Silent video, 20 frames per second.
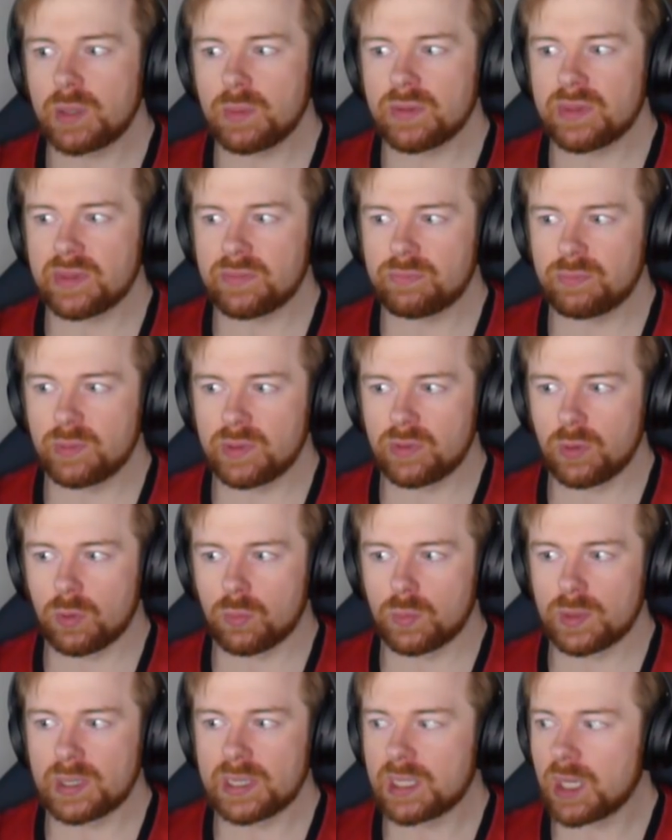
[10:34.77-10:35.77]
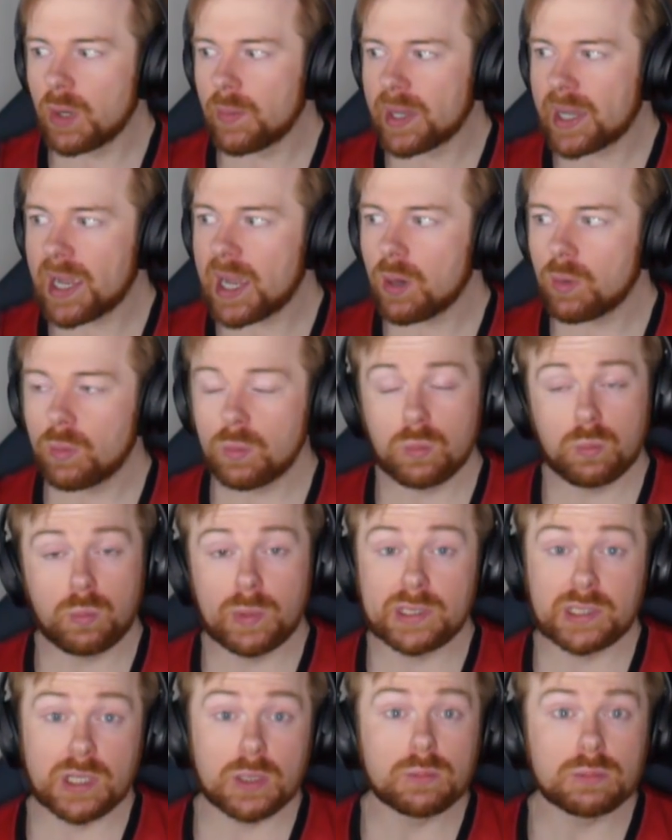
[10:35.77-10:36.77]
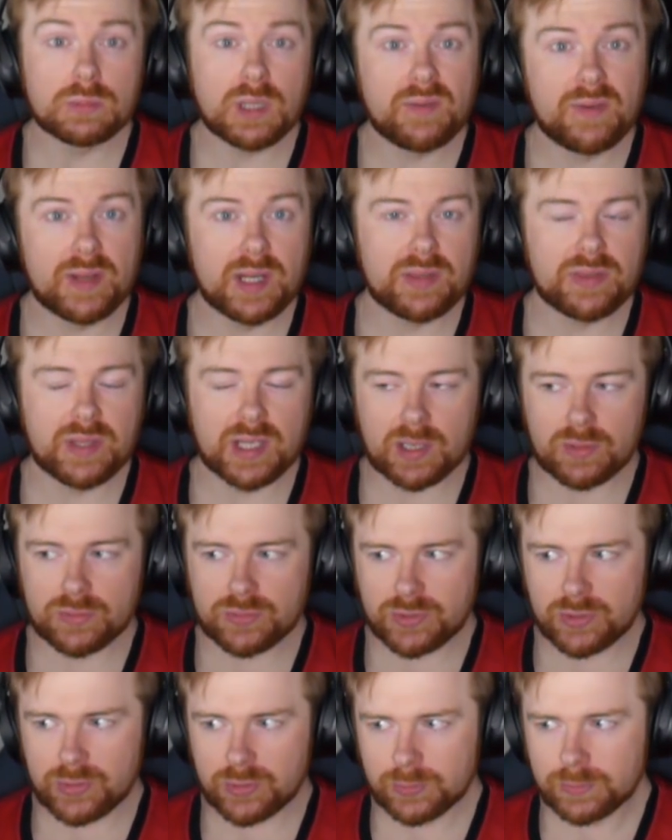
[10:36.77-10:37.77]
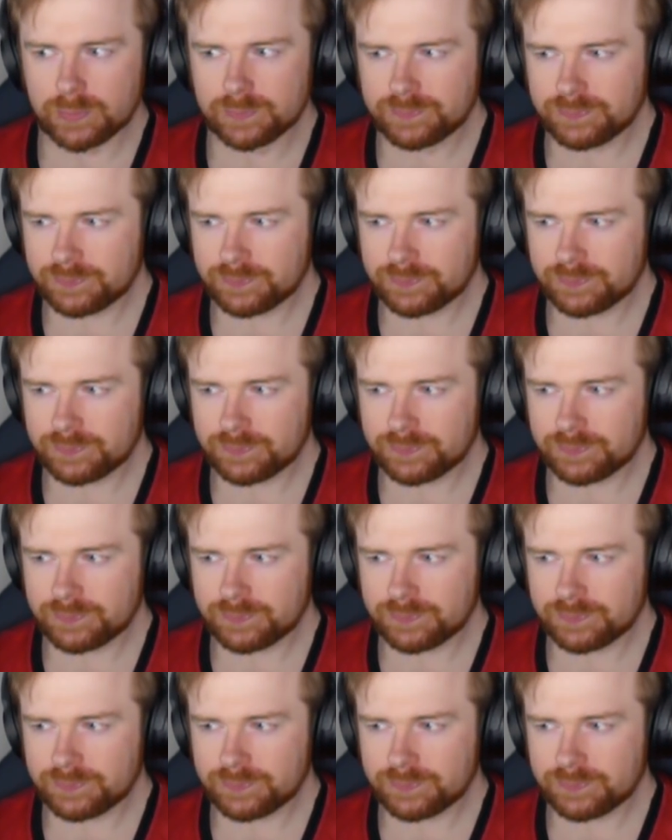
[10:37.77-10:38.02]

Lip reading: with not really going out, we don't have anything else to do.